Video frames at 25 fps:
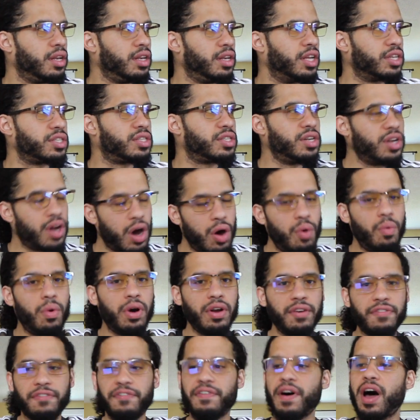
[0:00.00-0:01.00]
Does no
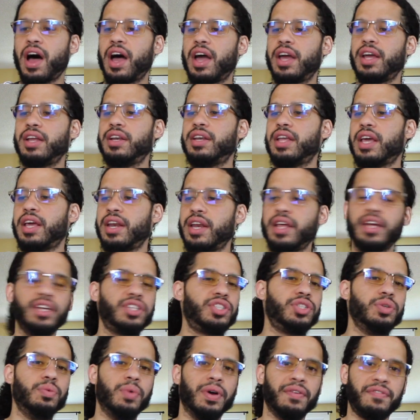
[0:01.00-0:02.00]
one find an
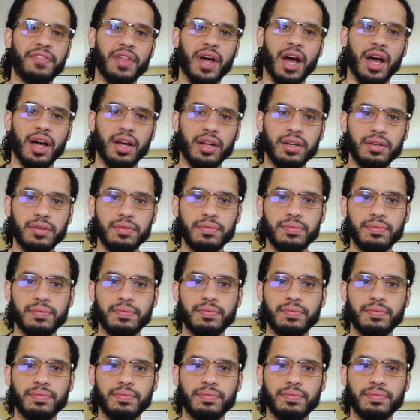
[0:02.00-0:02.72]
issue with that?